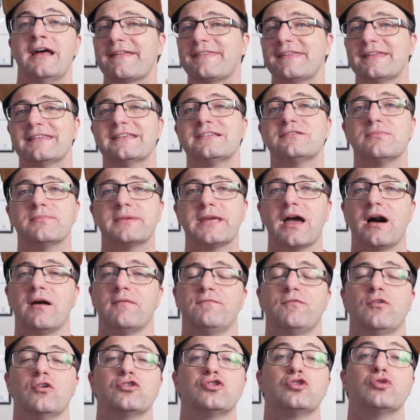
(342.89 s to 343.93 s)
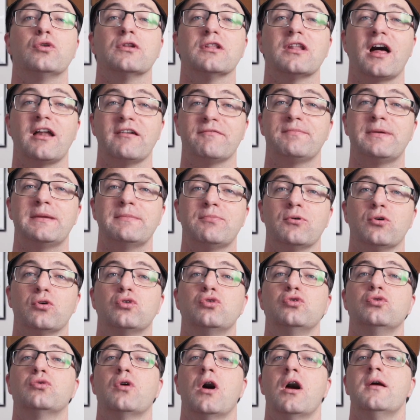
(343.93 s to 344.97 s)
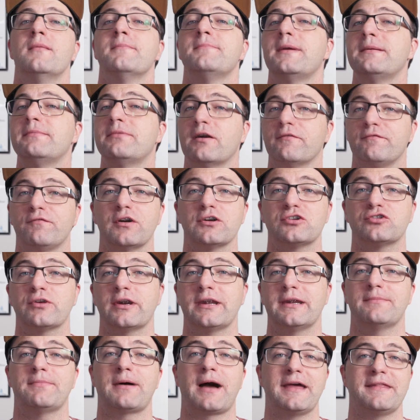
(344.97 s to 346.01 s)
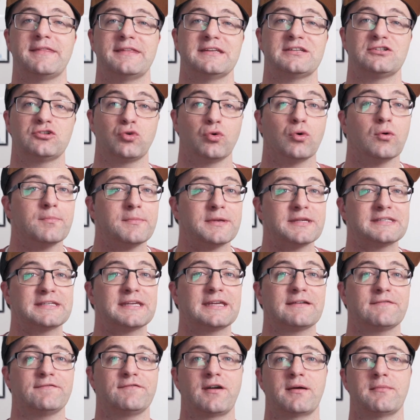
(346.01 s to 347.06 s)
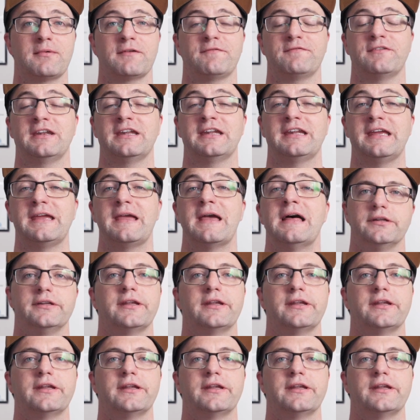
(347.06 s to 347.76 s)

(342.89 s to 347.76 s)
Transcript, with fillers: I think this will be helpful to a lot of people who maybe are frustrated by this tool missing from Affinity.